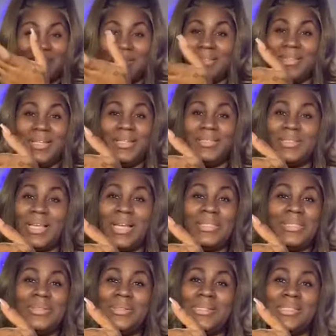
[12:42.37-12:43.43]
The things y'all
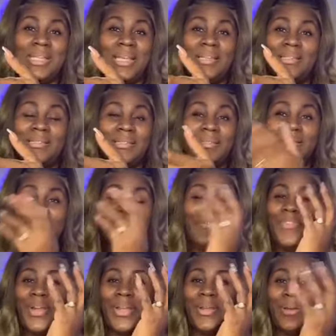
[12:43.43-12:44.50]
do and say is
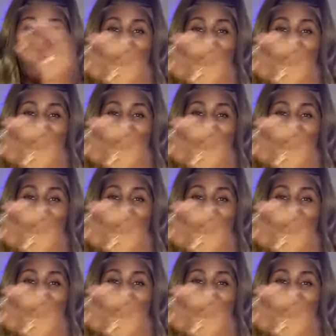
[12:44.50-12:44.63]
freaking